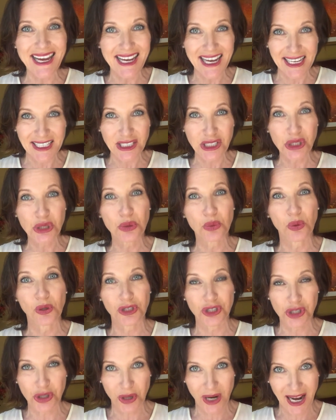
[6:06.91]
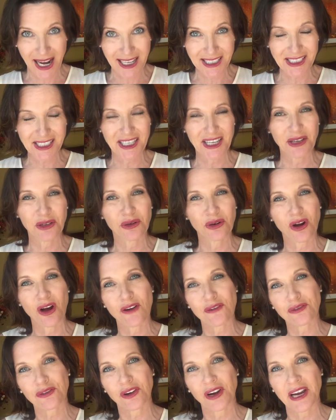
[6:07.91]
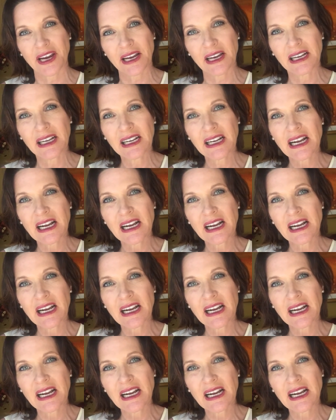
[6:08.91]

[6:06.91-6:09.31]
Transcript: yes to what you're asking or offering.